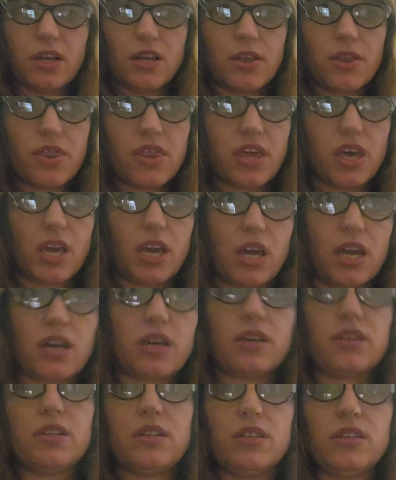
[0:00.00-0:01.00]

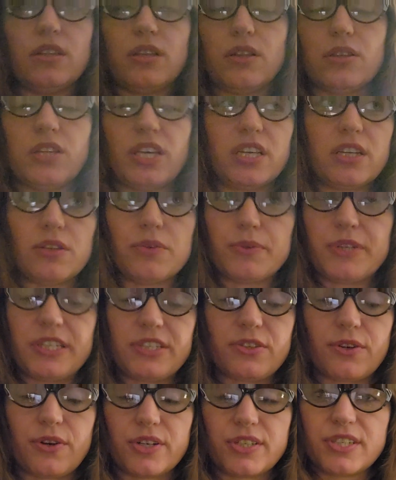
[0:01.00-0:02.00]
The legal
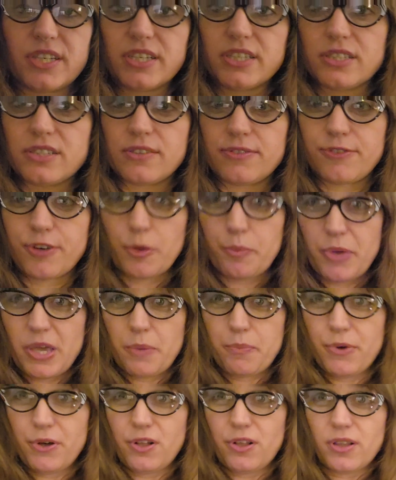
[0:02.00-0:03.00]
resources for
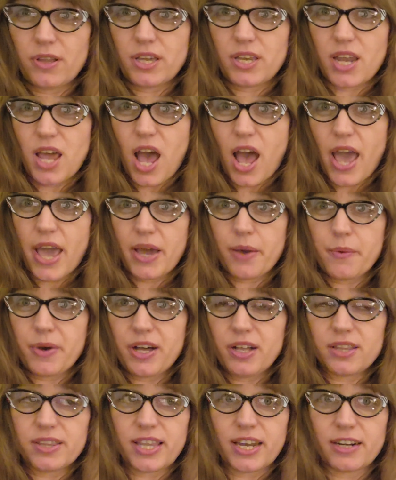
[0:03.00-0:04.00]
people in
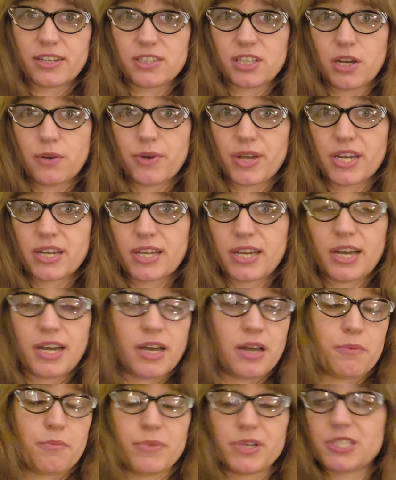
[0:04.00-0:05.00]
Iowa that are low
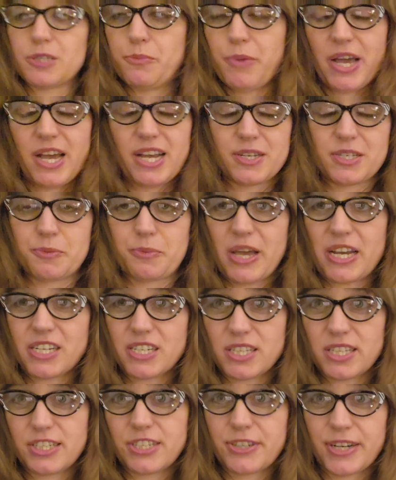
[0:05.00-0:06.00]
income,
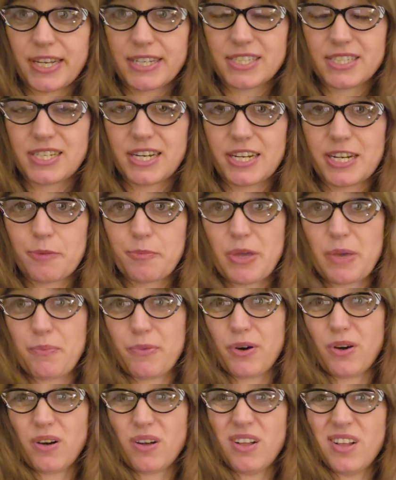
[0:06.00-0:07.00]
especially transgender
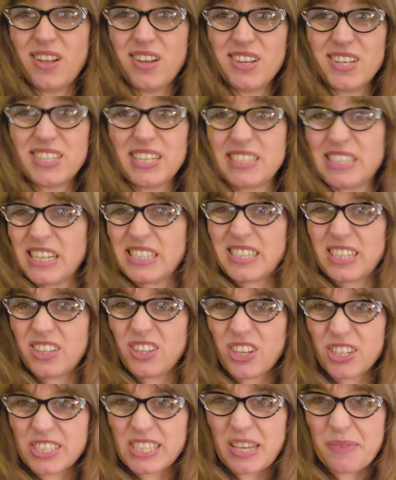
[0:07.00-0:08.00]
people, it doesn't
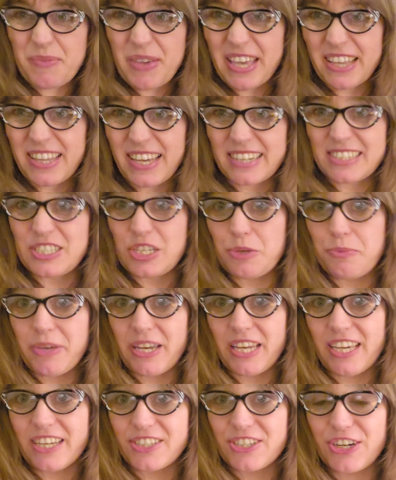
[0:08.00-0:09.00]
look to me like too
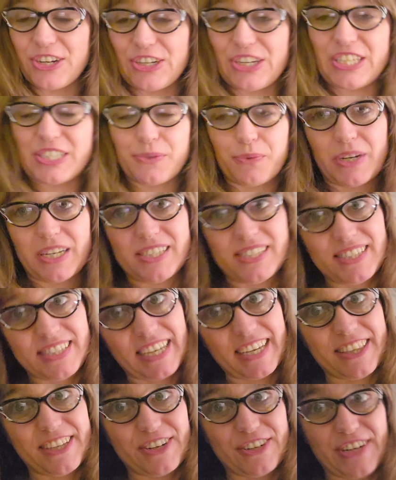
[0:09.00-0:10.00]
many attorneys want to
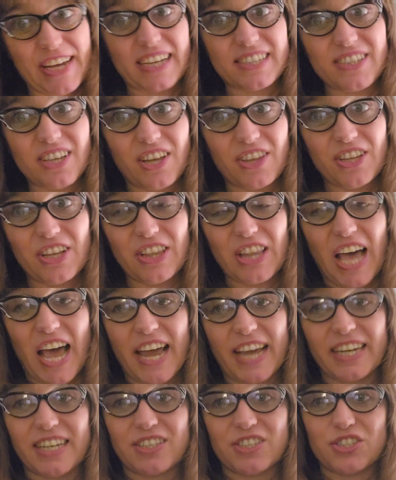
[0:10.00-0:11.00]
stick their necks on the
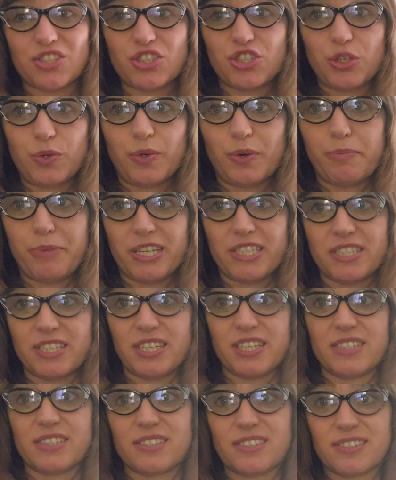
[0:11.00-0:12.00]
line and sue a
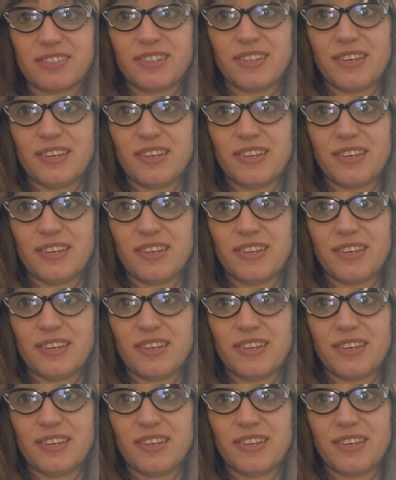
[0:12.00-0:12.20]
business